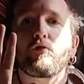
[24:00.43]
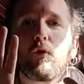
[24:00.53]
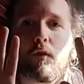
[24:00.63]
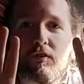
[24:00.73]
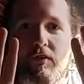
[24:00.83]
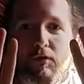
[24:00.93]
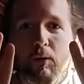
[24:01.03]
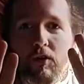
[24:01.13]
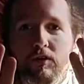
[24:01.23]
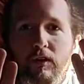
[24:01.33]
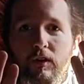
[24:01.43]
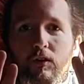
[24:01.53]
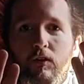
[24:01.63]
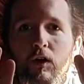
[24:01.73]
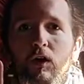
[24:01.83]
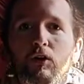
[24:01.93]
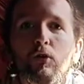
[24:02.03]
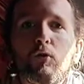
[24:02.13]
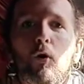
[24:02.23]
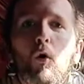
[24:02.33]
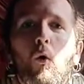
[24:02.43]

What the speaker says: force that's pushing you, you